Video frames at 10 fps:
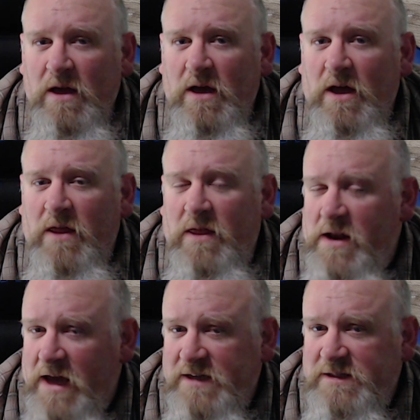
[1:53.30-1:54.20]
The
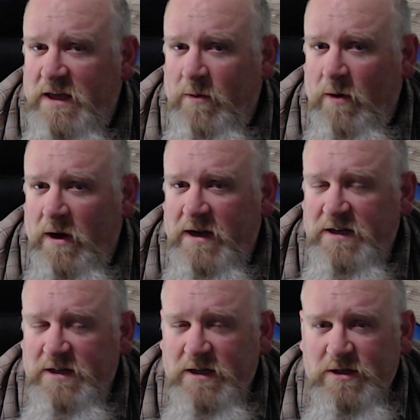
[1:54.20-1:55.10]
next thing we're going to
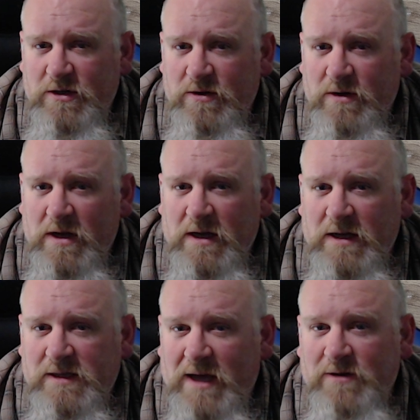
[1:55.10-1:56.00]
teach you
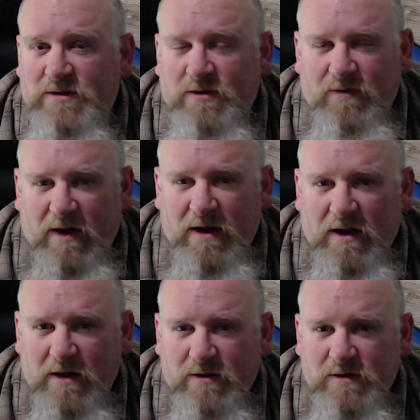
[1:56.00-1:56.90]
is how to invite
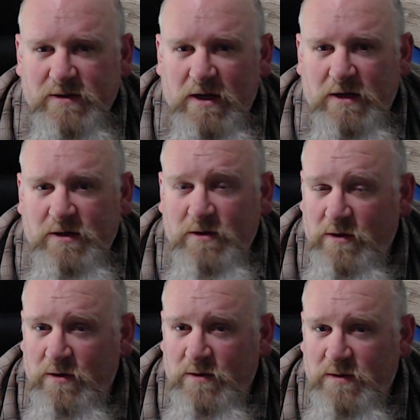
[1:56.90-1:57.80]
others to
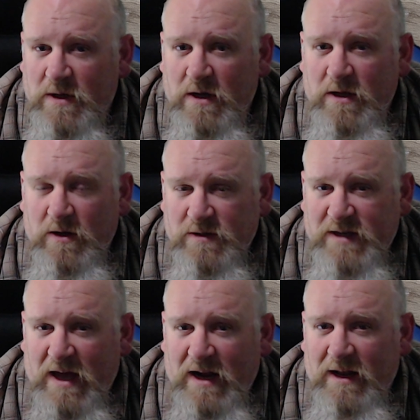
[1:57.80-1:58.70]
use your
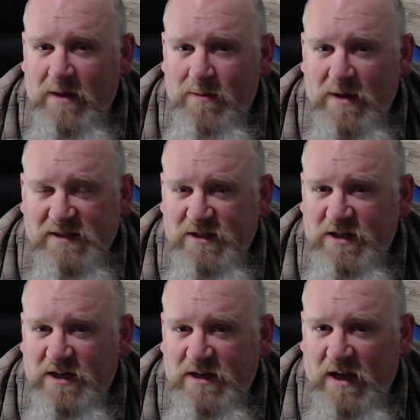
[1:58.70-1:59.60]
satellite
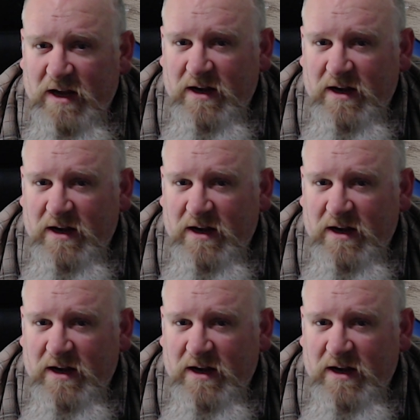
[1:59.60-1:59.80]
messaging data.